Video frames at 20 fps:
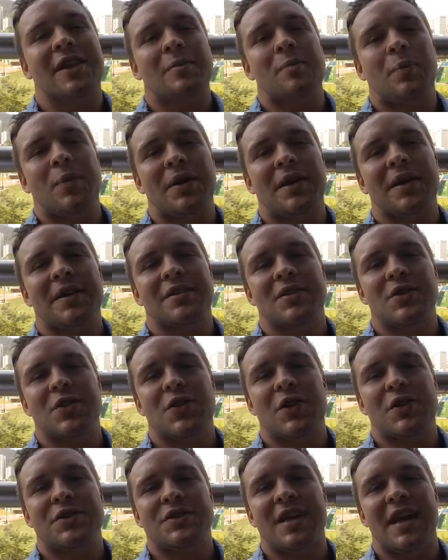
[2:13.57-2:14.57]
can bring into
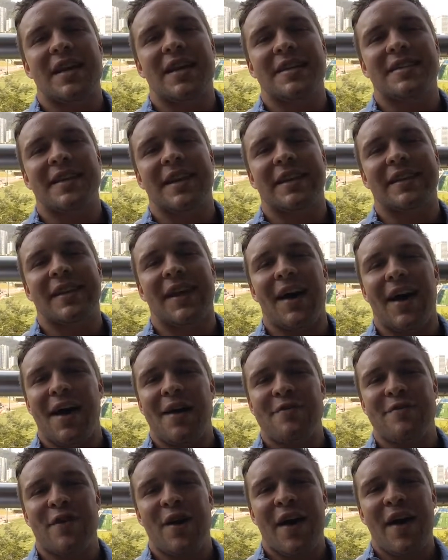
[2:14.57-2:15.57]
their day-to-day
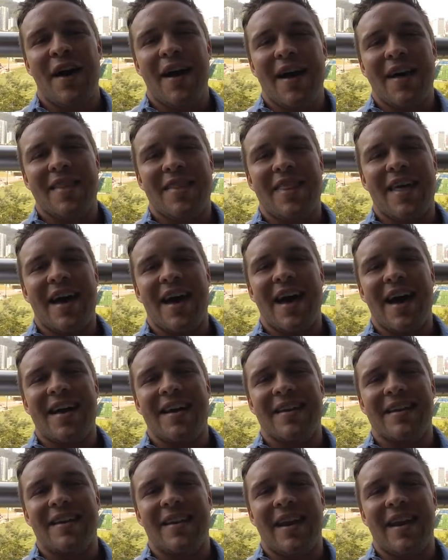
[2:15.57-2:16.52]
life that,